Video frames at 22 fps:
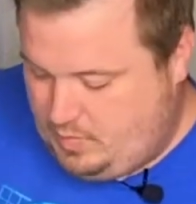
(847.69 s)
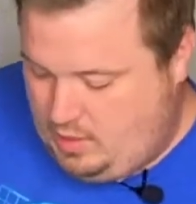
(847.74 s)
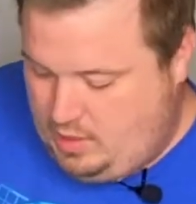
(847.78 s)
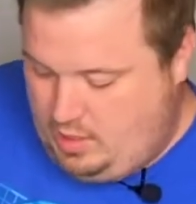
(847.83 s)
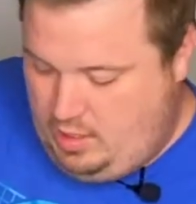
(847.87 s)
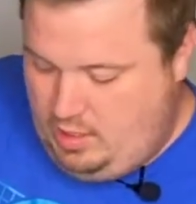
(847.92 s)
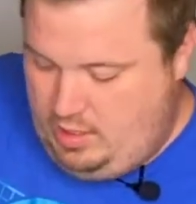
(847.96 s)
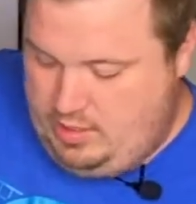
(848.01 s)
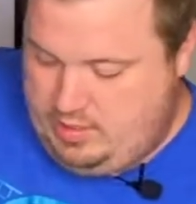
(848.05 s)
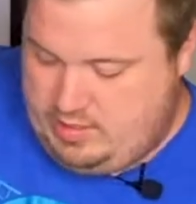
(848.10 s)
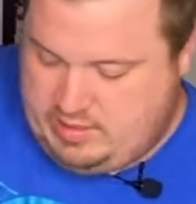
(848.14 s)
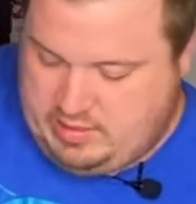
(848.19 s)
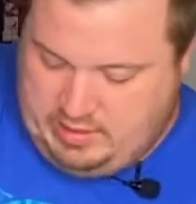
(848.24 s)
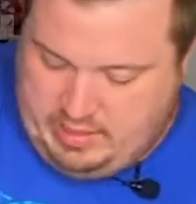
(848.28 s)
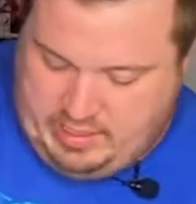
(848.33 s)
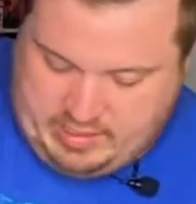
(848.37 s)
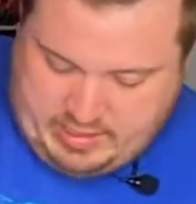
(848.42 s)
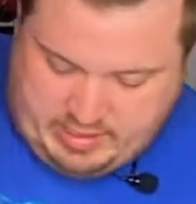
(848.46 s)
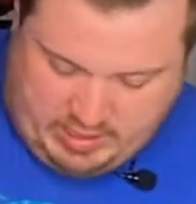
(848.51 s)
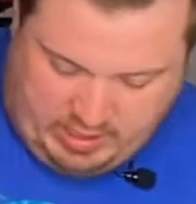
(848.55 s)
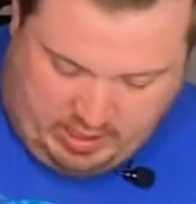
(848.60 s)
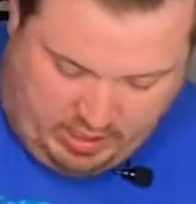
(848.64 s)
Artist
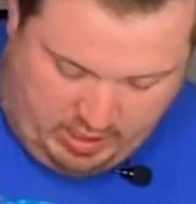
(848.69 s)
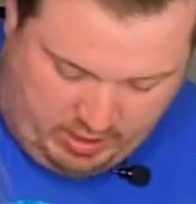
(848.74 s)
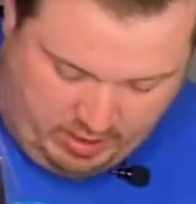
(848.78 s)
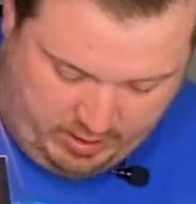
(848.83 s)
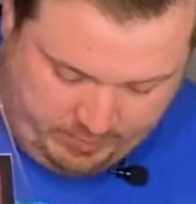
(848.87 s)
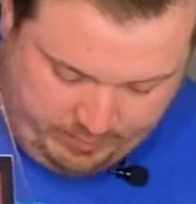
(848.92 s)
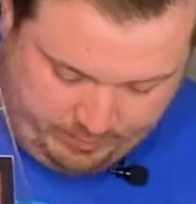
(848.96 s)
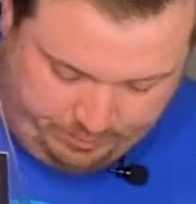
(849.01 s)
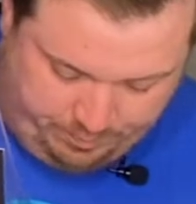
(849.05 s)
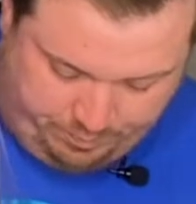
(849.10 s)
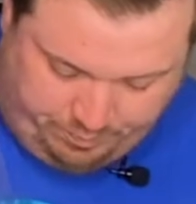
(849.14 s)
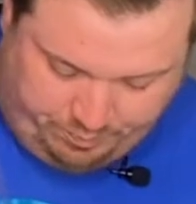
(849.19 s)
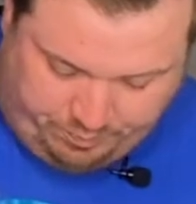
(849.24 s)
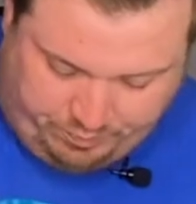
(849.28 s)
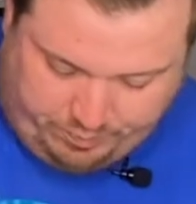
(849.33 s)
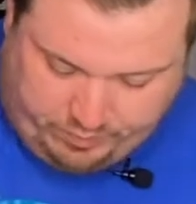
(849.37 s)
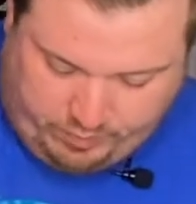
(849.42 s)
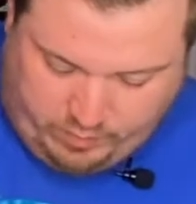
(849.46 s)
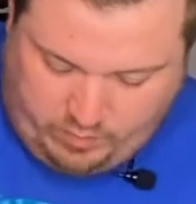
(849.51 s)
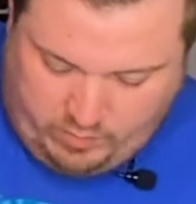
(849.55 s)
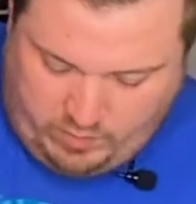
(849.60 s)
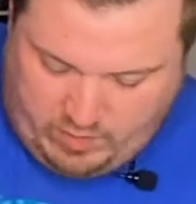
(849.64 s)
select card
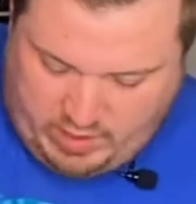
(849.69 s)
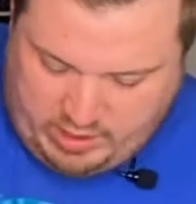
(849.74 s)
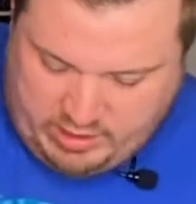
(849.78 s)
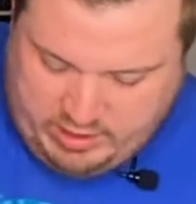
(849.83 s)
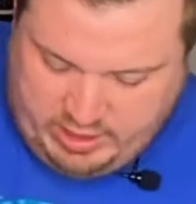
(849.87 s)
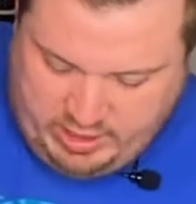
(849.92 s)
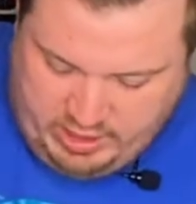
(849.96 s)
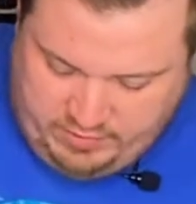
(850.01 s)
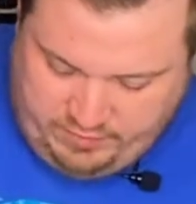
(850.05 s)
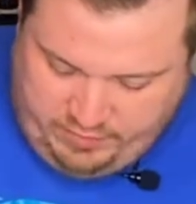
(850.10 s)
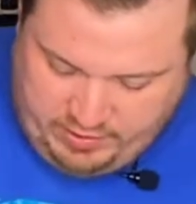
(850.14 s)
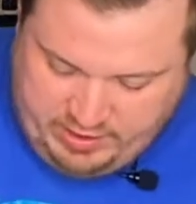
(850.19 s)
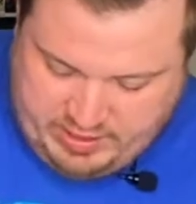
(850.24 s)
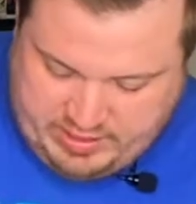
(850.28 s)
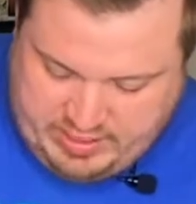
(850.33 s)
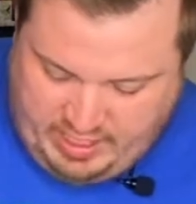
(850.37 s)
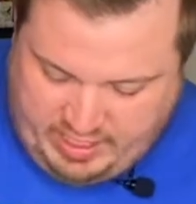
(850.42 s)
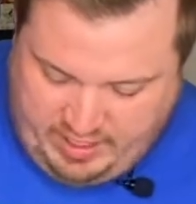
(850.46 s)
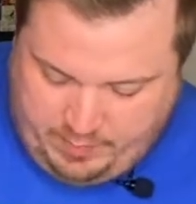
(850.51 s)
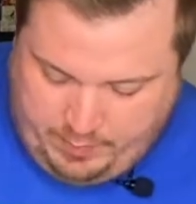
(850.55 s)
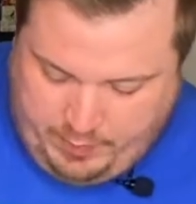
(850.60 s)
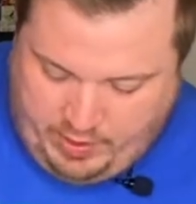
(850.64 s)
says, for the
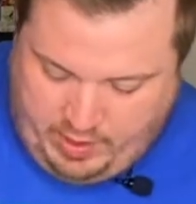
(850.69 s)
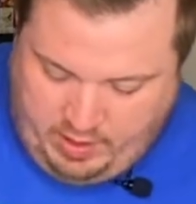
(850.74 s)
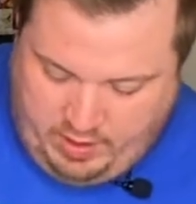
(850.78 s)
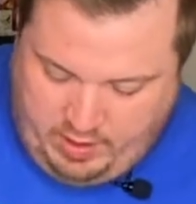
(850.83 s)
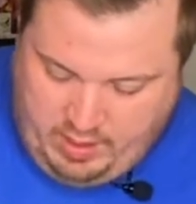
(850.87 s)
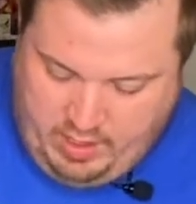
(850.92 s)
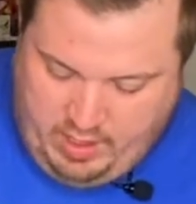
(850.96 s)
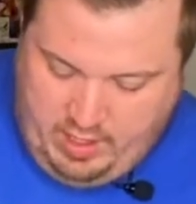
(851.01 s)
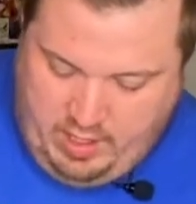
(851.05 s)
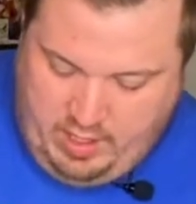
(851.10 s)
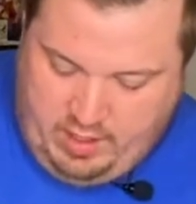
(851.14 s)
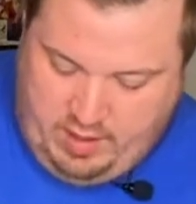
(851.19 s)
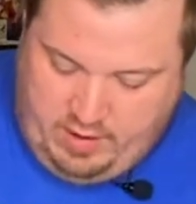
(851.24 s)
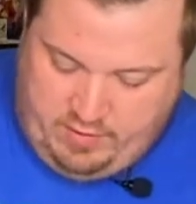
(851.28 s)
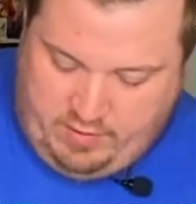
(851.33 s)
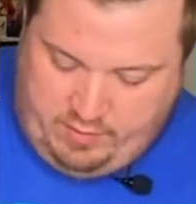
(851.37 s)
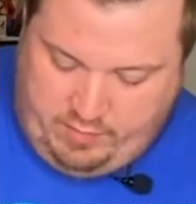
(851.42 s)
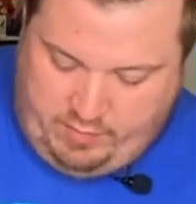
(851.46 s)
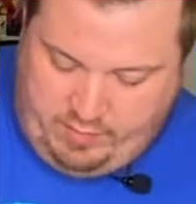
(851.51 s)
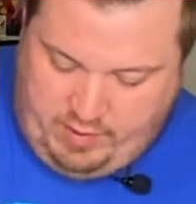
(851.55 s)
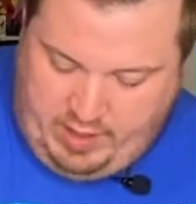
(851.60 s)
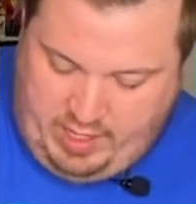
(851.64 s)
second part of the
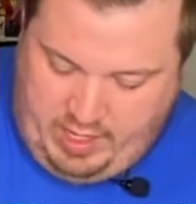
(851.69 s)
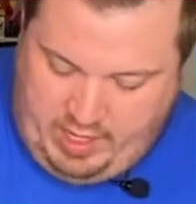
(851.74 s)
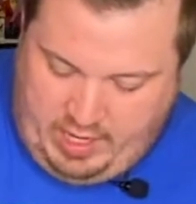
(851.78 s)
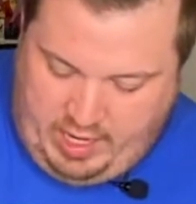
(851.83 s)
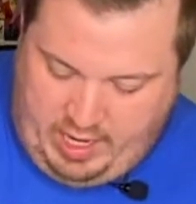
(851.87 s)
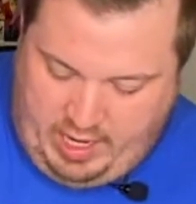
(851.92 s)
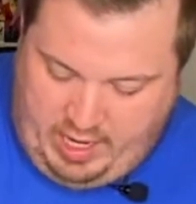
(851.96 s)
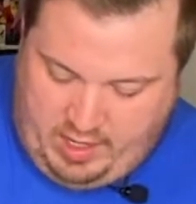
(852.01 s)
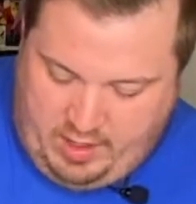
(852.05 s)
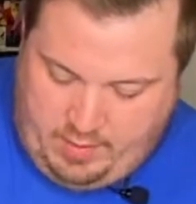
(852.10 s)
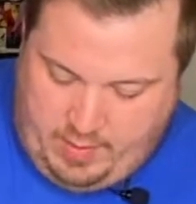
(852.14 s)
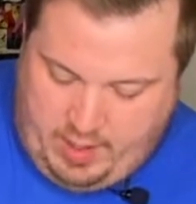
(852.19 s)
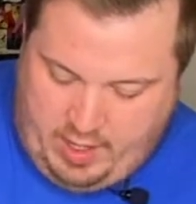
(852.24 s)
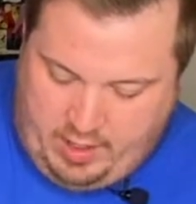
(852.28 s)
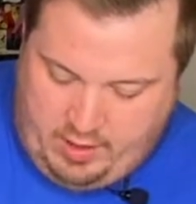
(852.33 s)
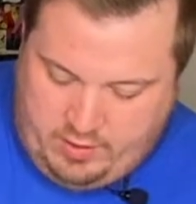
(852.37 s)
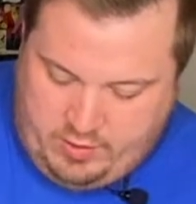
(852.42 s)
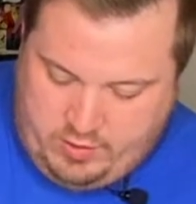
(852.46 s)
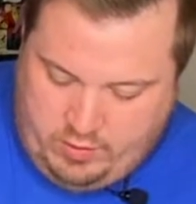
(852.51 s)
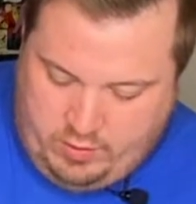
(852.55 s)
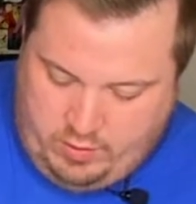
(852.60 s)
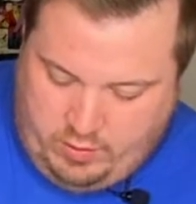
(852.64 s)

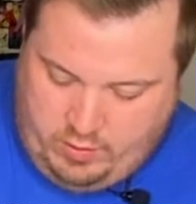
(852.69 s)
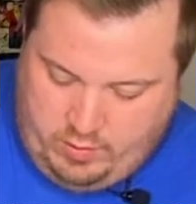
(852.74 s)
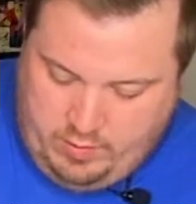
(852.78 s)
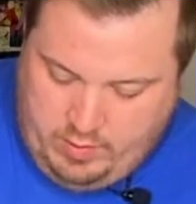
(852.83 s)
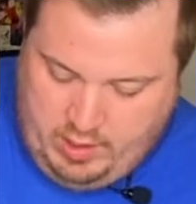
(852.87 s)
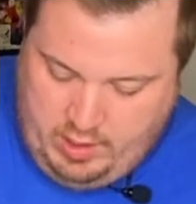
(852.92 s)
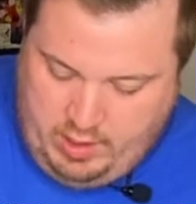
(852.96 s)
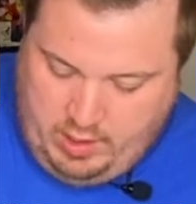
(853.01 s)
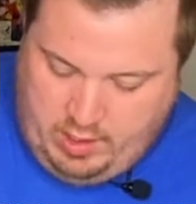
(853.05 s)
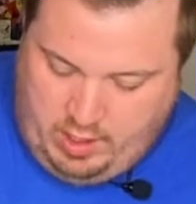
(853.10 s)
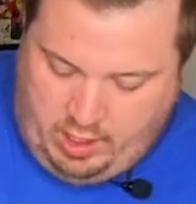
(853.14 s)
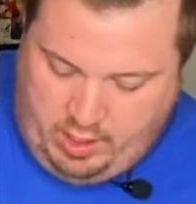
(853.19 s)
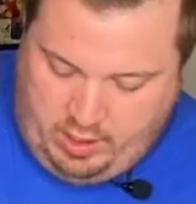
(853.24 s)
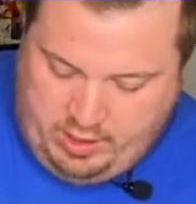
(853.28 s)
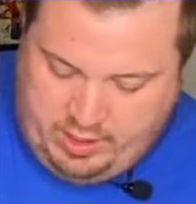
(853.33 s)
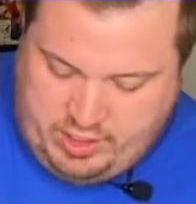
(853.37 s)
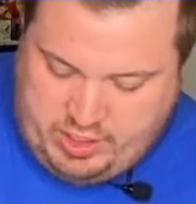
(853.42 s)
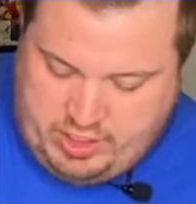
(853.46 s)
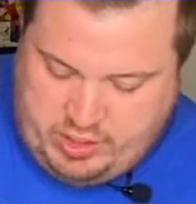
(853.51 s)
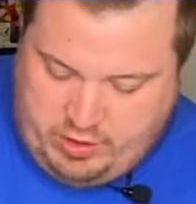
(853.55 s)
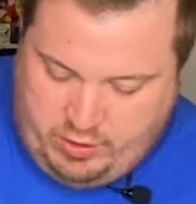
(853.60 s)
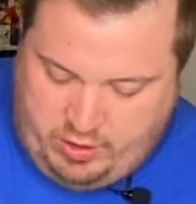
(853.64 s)
Reanimator duel,
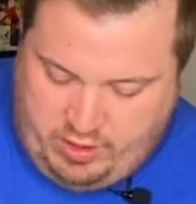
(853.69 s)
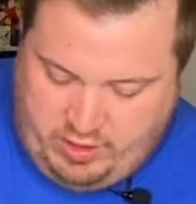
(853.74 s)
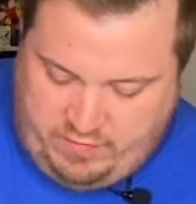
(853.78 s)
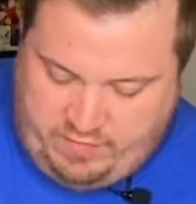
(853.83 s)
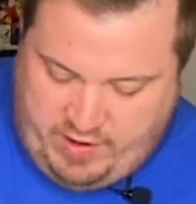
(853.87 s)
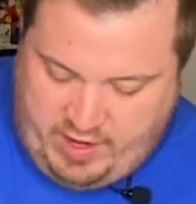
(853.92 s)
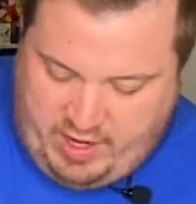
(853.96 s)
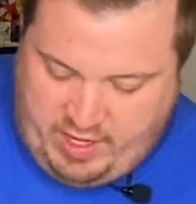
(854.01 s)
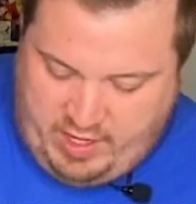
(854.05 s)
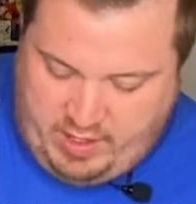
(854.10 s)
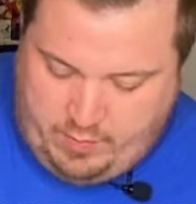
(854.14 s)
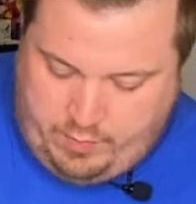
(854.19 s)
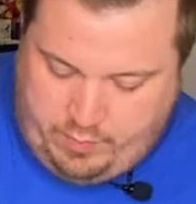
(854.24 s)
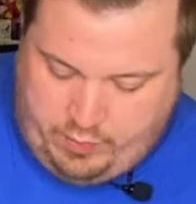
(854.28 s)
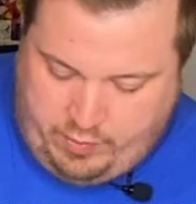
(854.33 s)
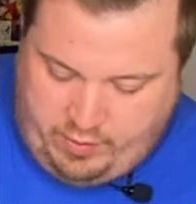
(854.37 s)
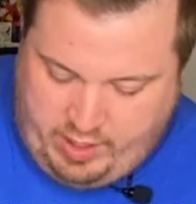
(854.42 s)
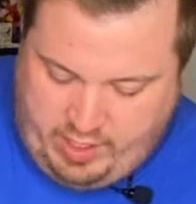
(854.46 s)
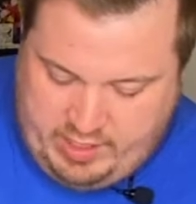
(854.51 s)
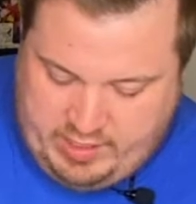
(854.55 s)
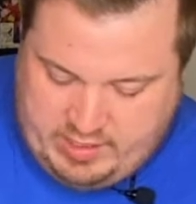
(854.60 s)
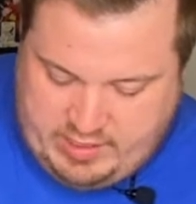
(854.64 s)
artist George Vega
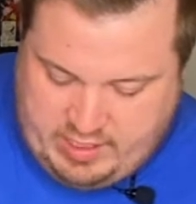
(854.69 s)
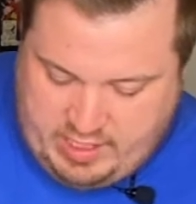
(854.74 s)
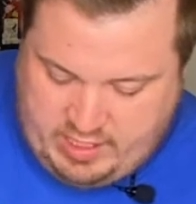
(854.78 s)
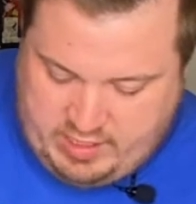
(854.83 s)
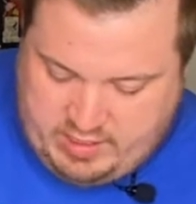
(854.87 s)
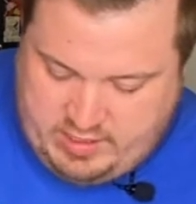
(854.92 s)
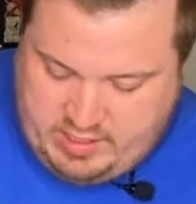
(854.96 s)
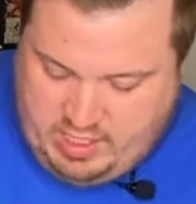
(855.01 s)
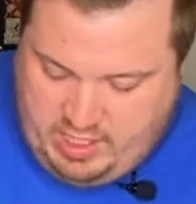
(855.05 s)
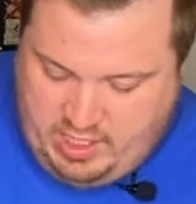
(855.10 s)
brings us